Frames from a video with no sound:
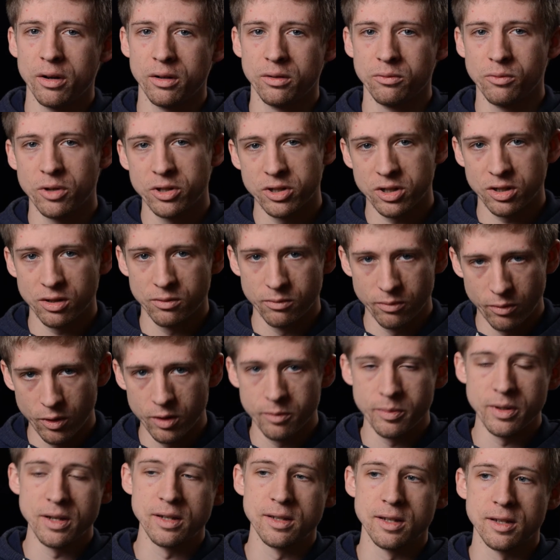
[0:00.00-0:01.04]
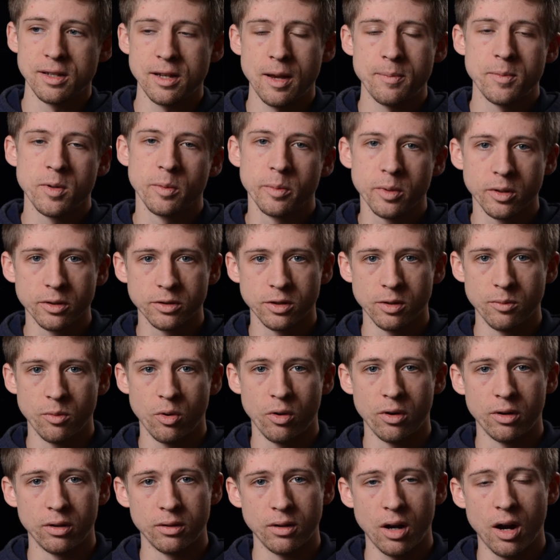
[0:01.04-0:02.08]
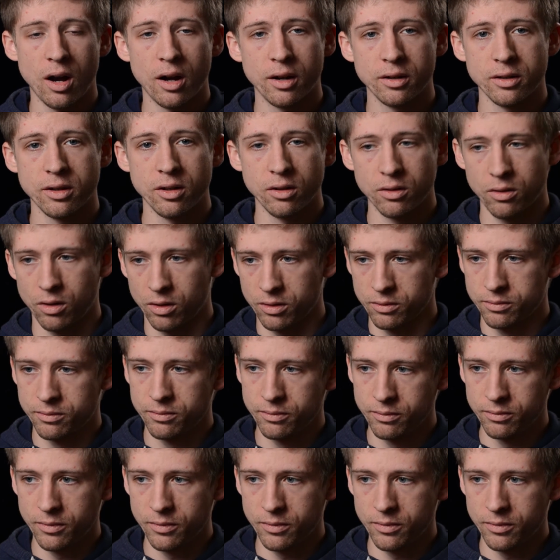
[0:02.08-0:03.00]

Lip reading: and which would be susceptible to more audio or